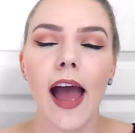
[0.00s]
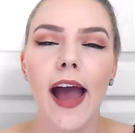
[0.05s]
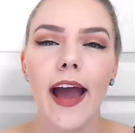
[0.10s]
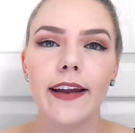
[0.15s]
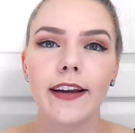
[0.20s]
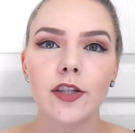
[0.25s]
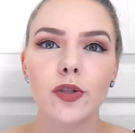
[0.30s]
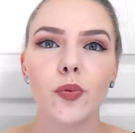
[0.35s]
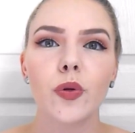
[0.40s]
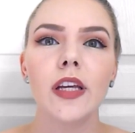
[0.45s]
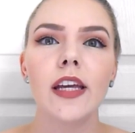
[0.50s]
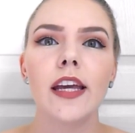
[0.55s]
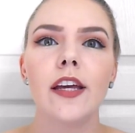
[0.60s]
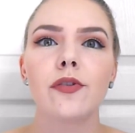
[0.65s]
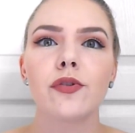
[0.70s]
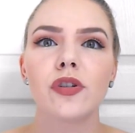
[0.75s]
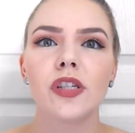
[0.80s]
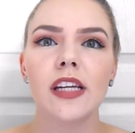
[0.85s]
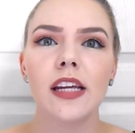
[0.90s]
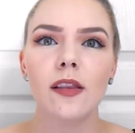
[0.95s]
And it's really
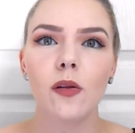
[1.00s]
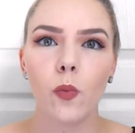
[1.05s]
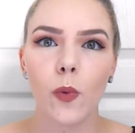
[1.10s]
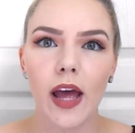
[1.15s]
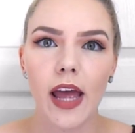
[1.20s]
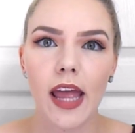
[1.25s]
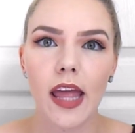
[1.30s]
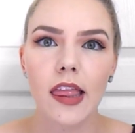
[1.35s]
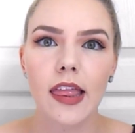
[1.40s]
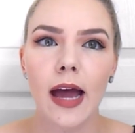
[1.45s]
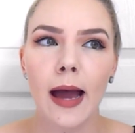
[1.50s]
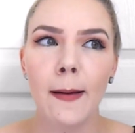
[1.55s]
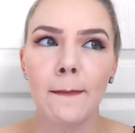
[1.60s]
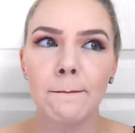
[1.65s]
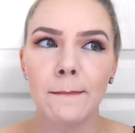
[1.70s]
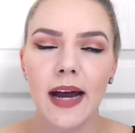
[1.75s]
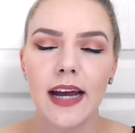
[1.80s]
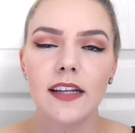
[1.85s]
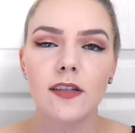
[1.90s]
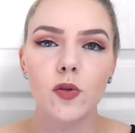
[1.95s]
interesting the way
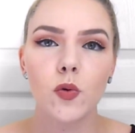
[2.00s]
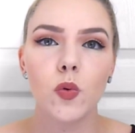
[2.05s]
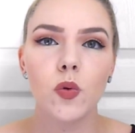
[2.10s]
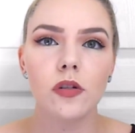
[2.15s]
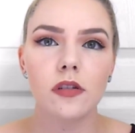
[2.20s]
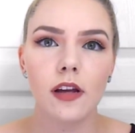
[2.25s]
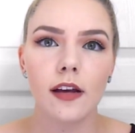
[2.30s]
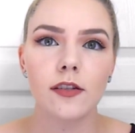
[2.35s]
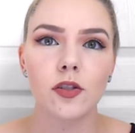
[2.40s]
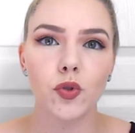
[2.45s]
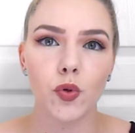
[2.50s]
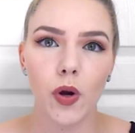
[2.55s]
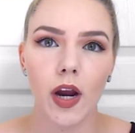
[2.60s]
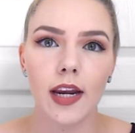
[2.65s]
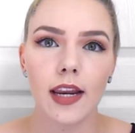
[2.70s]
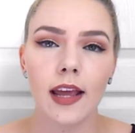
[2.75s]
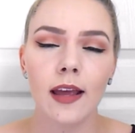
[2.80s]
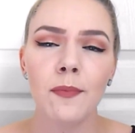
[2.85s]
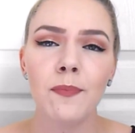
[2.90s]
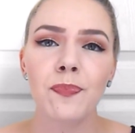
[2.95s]
that my school does
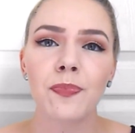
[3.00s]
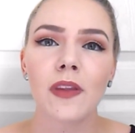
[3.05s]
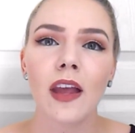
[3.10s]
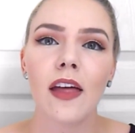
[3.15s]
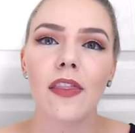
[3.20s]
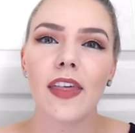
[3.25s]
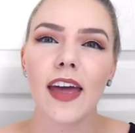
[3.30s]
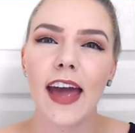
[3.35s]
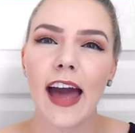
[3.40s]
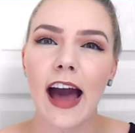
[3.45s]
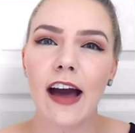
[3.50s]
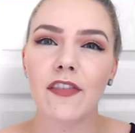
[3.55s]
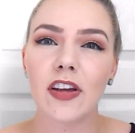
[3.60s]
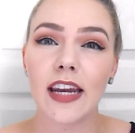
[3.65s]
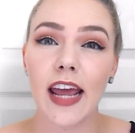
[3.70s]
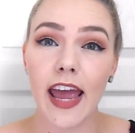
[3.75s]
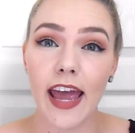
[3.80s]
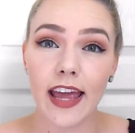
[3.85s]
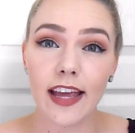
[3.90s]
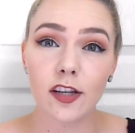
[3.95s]
grading. They have
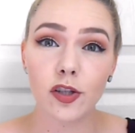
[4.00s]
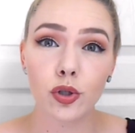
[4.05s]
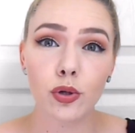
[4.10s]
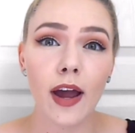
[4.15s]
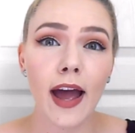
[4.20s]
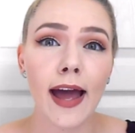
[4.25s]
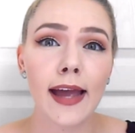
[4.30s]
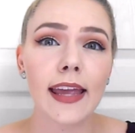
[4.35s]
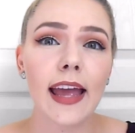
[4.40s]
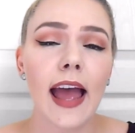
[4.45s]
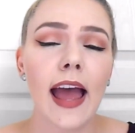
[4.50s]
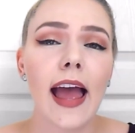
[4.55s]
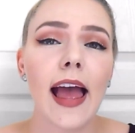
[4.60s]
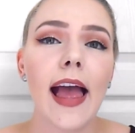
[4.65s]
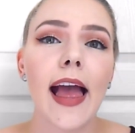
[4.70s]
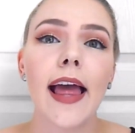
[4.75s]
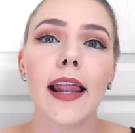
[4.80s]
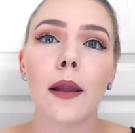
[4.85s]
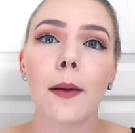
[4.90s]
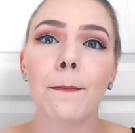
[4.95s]
an A track
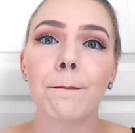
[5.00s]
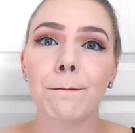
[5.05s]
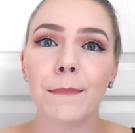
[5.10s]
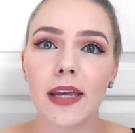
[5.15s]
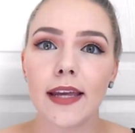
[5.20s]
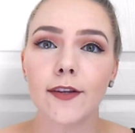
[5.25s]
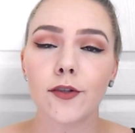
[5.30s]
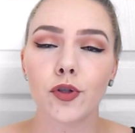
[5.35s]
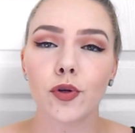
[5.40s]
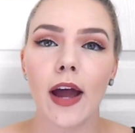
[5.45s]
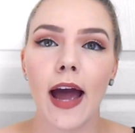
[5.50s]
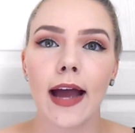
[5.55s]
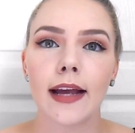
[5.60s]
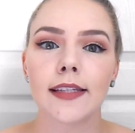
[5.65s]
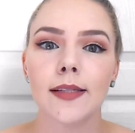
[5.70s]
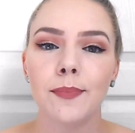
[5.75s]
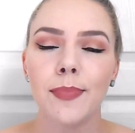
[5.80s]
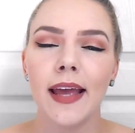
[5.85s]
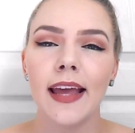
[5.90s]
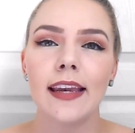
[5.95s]
and a B
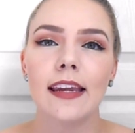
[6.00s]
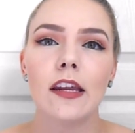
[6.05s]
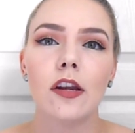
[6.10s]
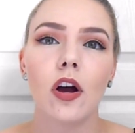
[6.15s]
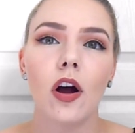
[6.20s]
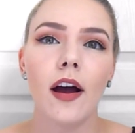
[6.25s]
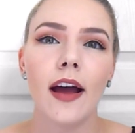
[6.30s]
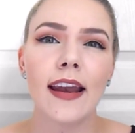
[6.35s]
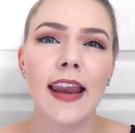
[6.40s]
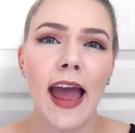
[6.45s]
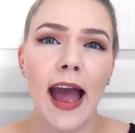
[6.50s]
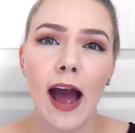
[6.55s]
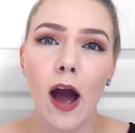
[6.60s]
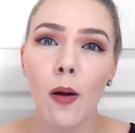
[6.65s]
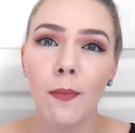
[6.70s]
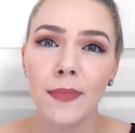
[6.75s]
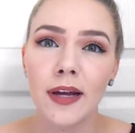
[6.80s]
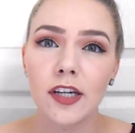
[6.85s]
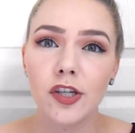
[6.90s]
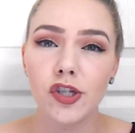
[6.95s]
track, depending on
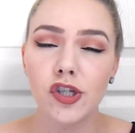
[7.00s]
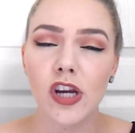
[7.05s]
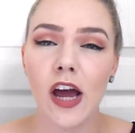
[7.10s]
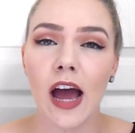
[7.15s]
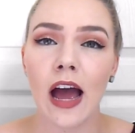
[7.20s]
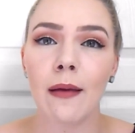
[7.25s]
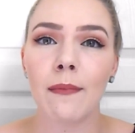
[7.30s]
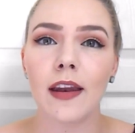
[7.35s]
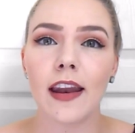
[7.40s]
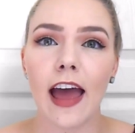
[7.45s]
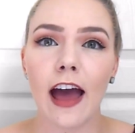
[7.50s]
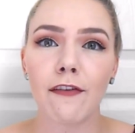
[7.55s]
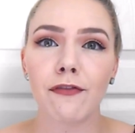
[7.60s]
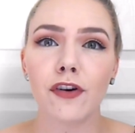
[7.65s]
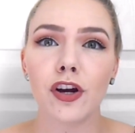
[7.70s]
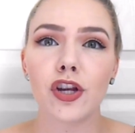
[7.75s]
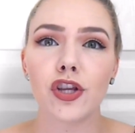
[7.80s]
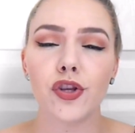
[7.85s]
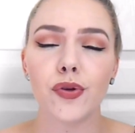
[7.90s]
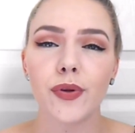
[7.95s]
how much time and
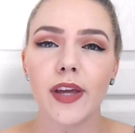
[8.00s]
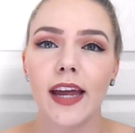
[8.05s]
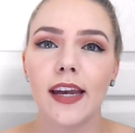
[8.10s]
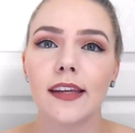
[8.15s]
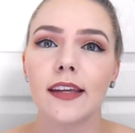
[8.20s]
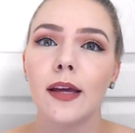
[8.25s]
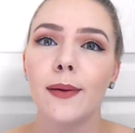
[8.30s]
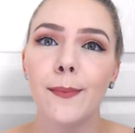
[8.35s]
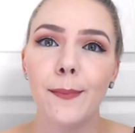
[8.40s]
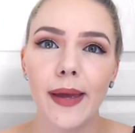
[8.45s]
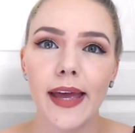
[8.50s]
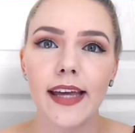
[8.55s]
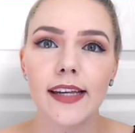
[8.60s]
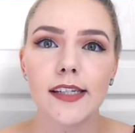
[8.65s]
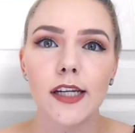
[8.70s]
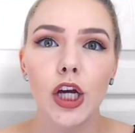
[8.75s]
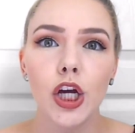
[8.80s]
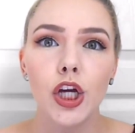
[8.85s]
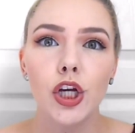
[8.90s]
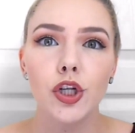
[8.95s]
effort you can
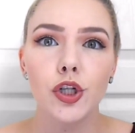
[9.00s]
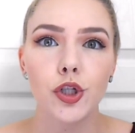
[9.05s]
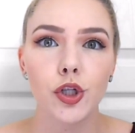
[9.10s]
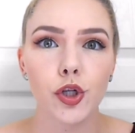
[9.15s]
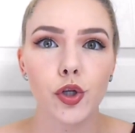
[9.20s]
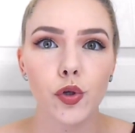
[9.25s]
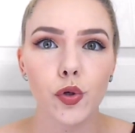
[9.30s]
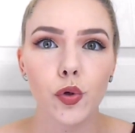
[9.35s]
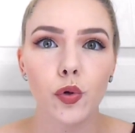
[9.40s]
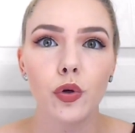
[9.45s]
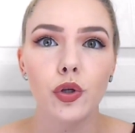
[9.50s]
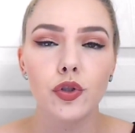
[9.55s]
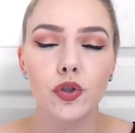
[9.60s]
commit to